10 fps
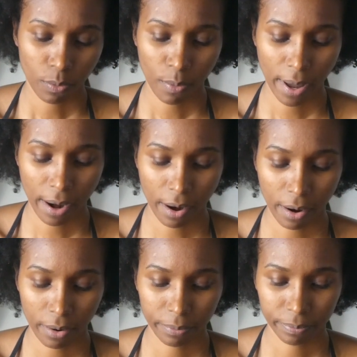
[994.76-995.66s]

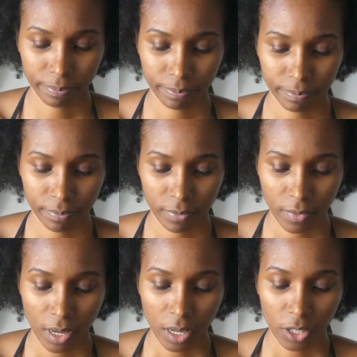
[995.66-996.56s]
where
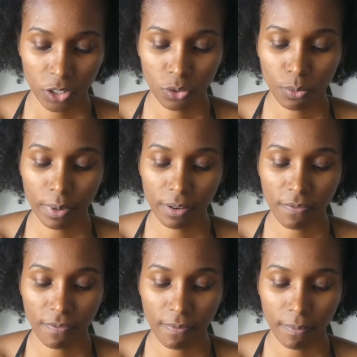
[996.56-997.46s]
you would,
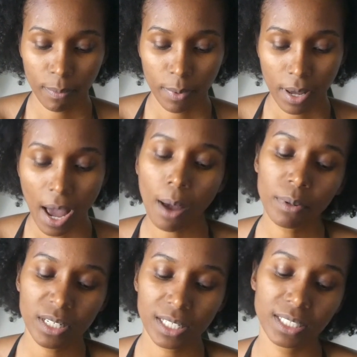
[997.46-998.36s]
I
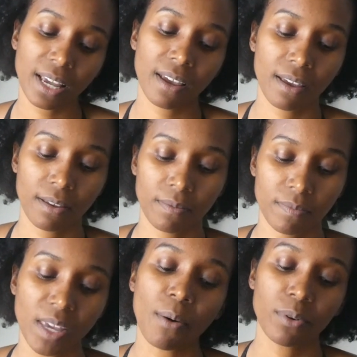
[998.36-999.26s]
would just say,
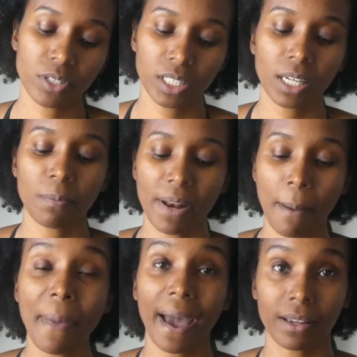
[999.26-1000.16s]
yeah, we'll just keep it
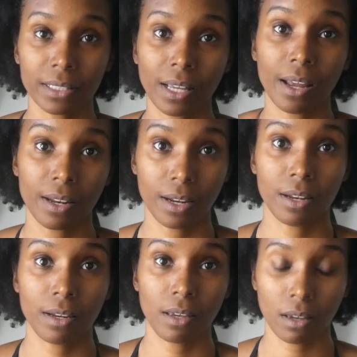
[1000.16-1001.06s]
at Pakistan and
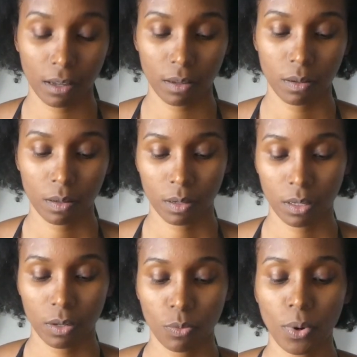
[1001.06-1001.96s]
India,
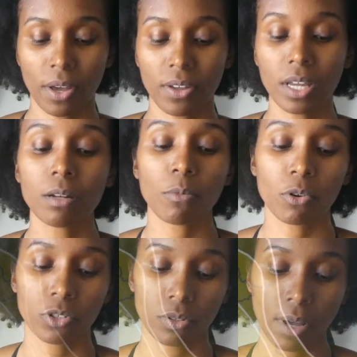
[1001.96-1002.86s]
where the
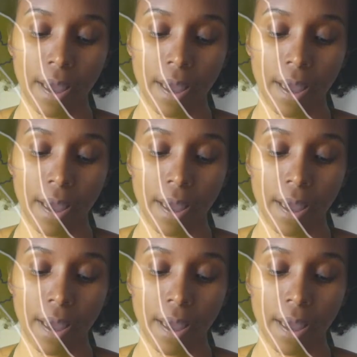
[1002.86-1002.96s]
innermost